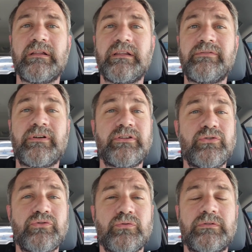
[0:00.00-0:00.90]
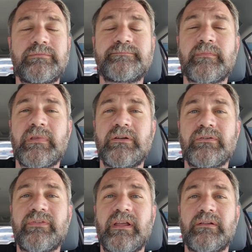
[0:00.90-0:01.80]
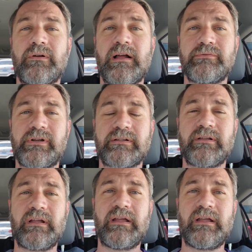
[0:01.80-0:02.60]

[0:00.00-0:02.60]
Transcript: if unusual, interstellar object.